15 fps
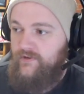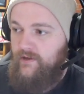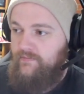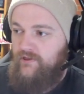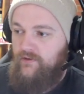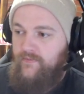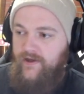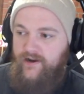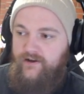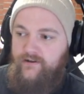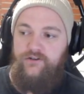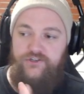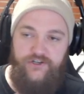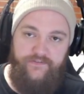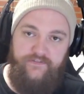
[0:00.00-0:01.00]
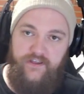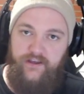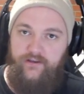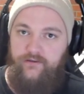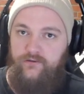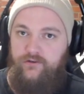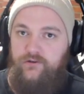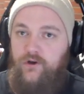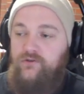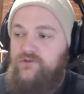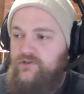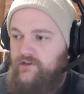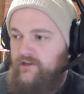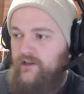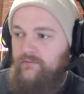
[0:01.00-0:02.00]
keeping the meta shifting constantly.